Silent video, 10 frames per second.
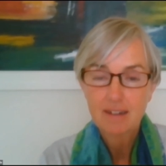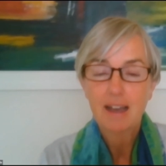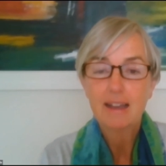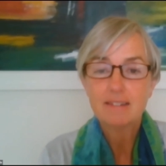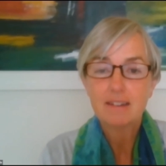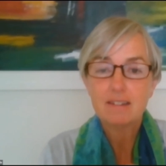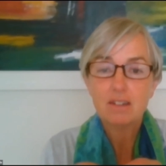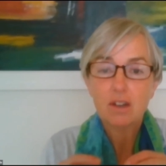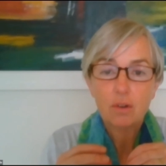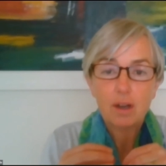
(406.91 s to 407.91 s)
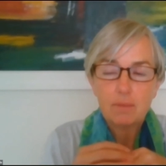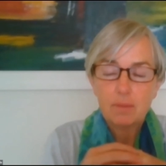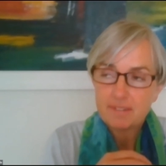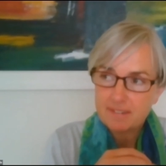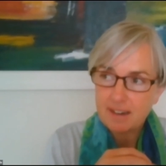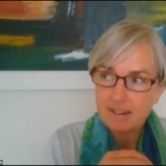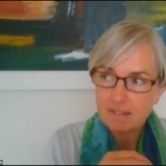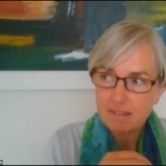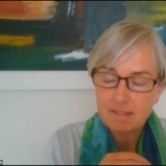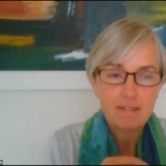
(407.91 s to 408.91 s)
I didn't know I was
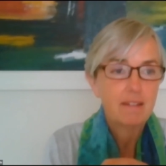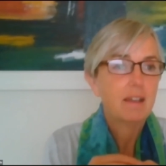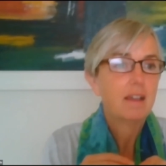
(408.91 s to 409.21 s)
dense.